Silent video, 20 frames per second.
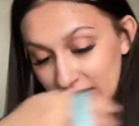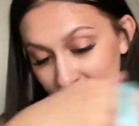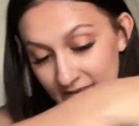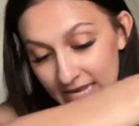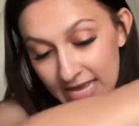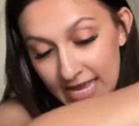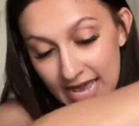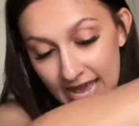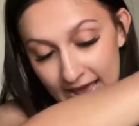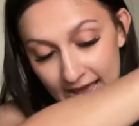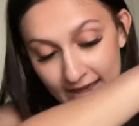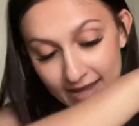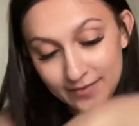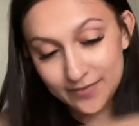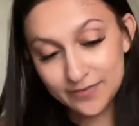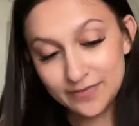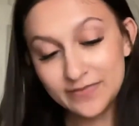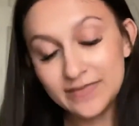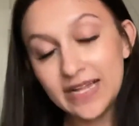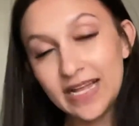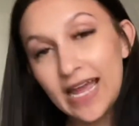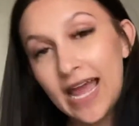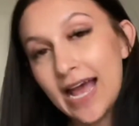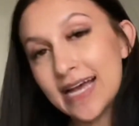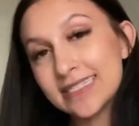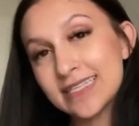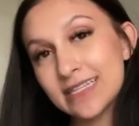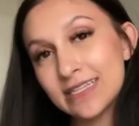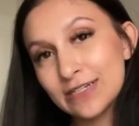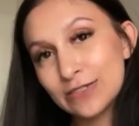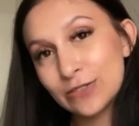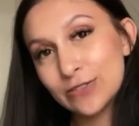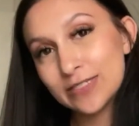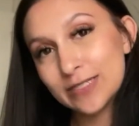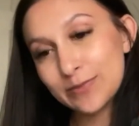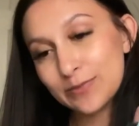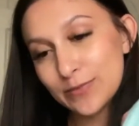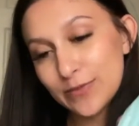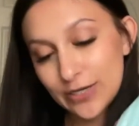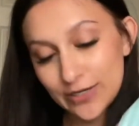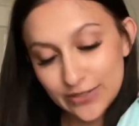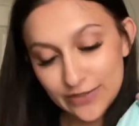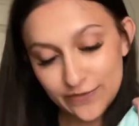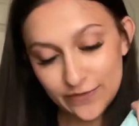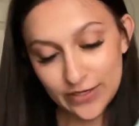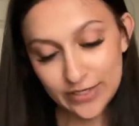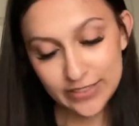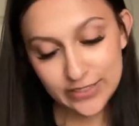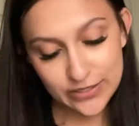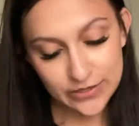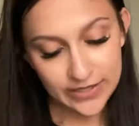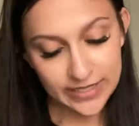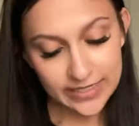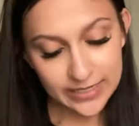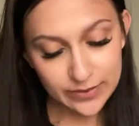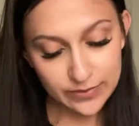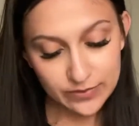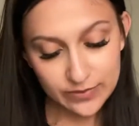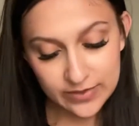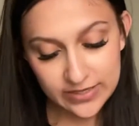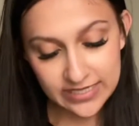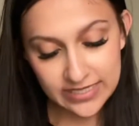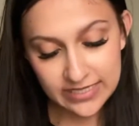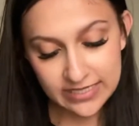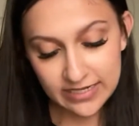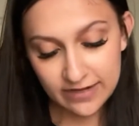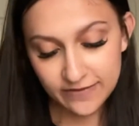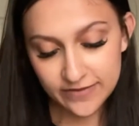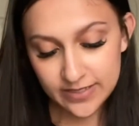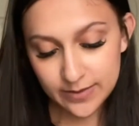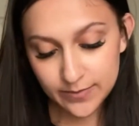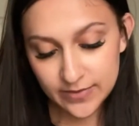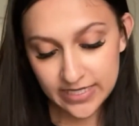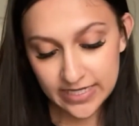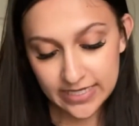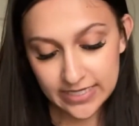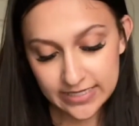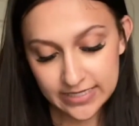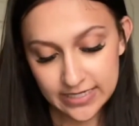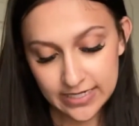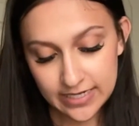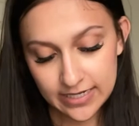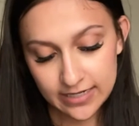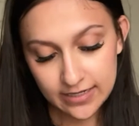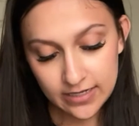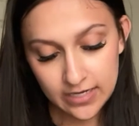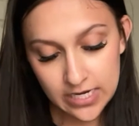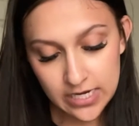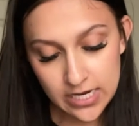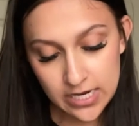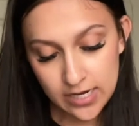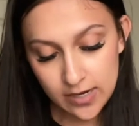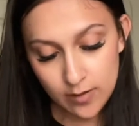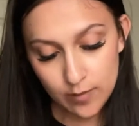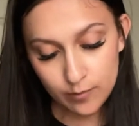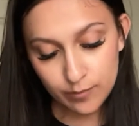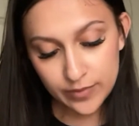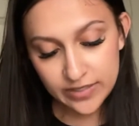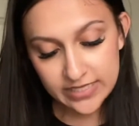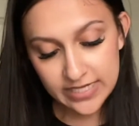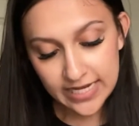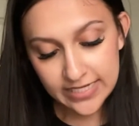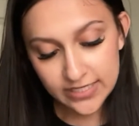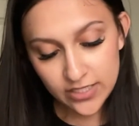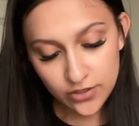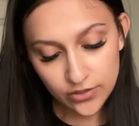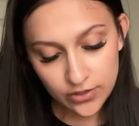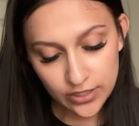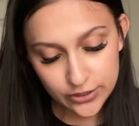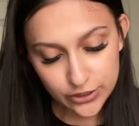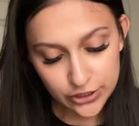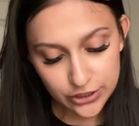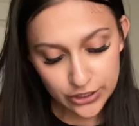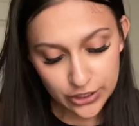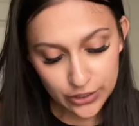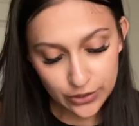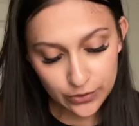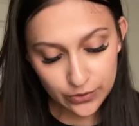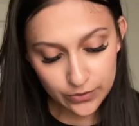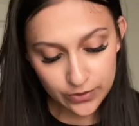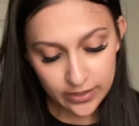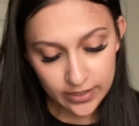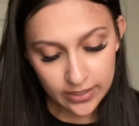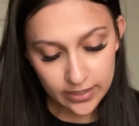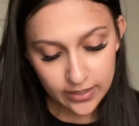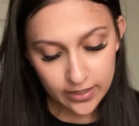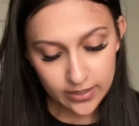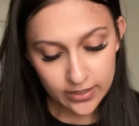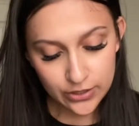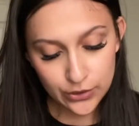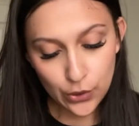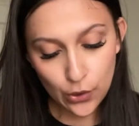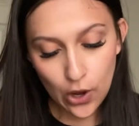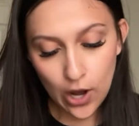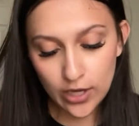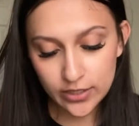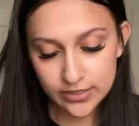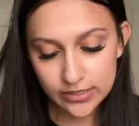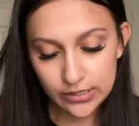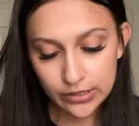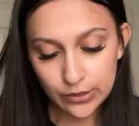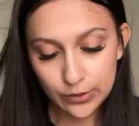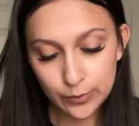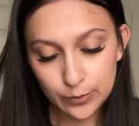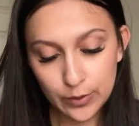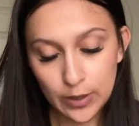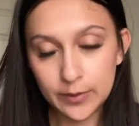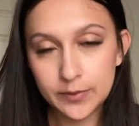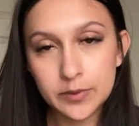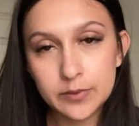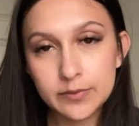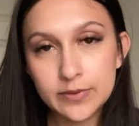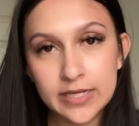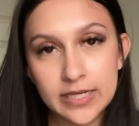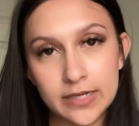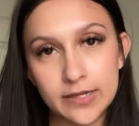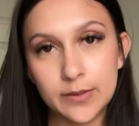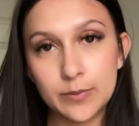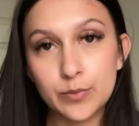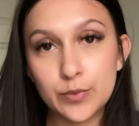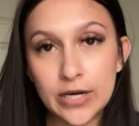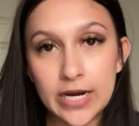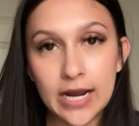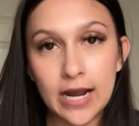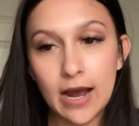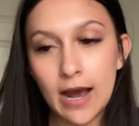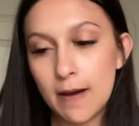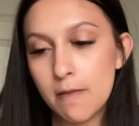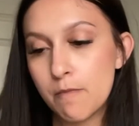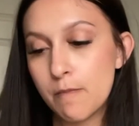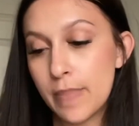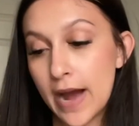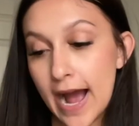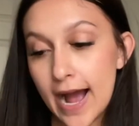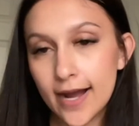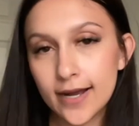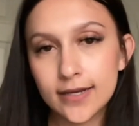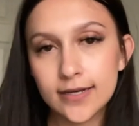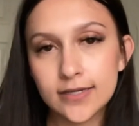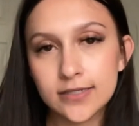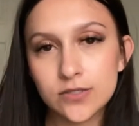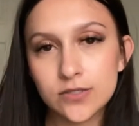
yeah, it has a little zipper on the front so I can stuff some things in. Besides a lunch tote, you'll also probably bring a bag as